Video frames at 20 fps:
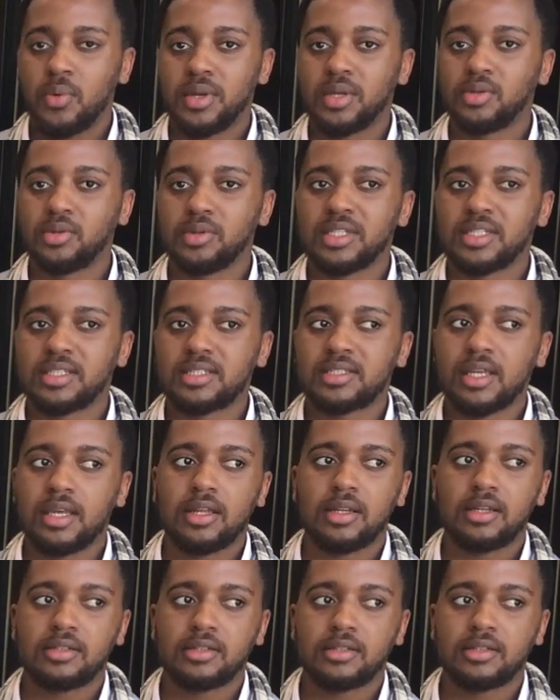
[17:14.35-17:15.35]
We only
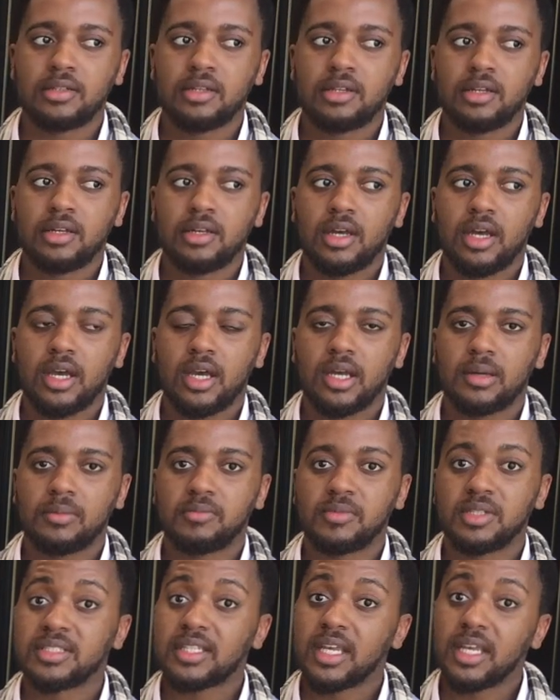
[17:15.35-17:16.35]
sent
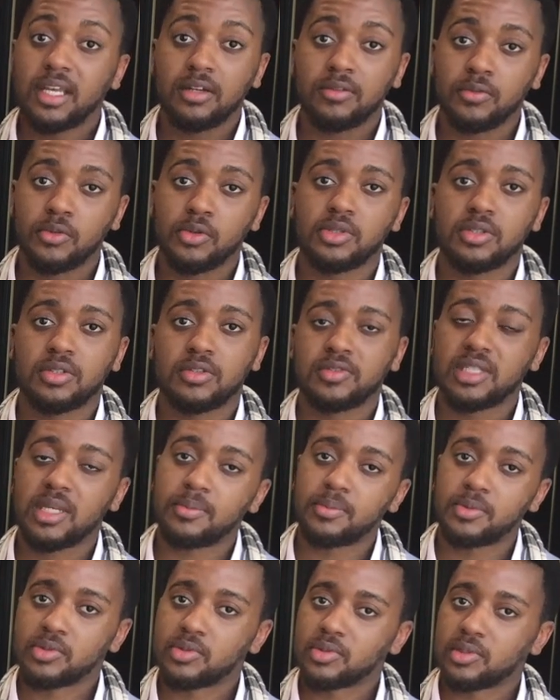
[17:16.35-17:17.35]
um, the second version of
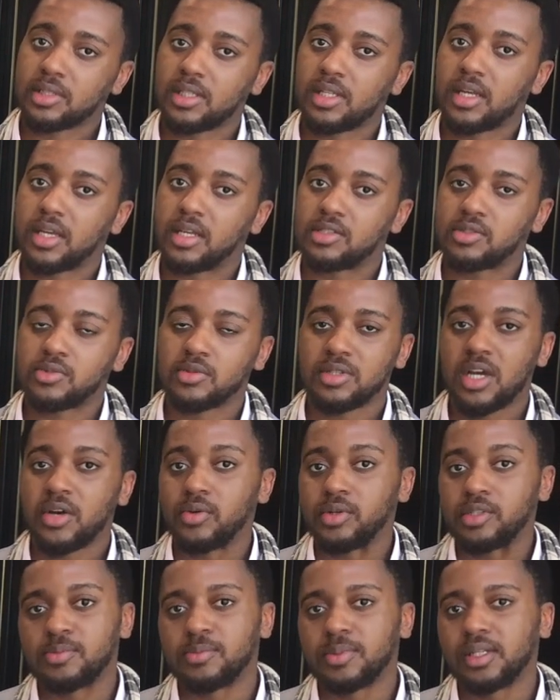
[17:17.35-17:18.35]
samples to clients. So
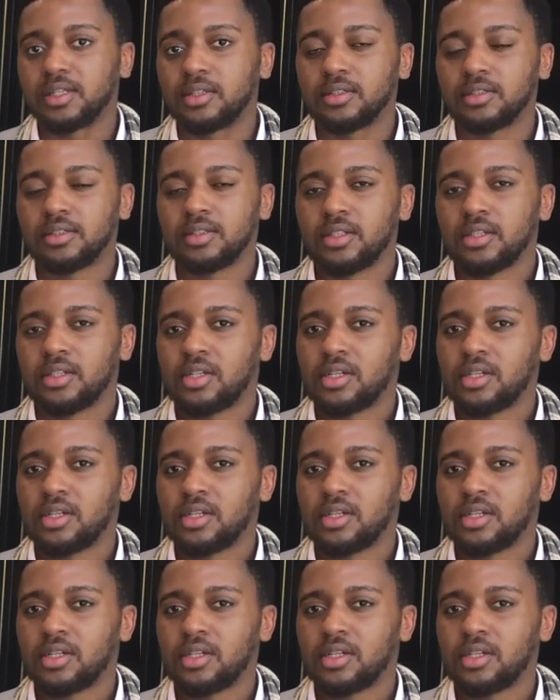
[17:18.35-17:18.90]
now it's been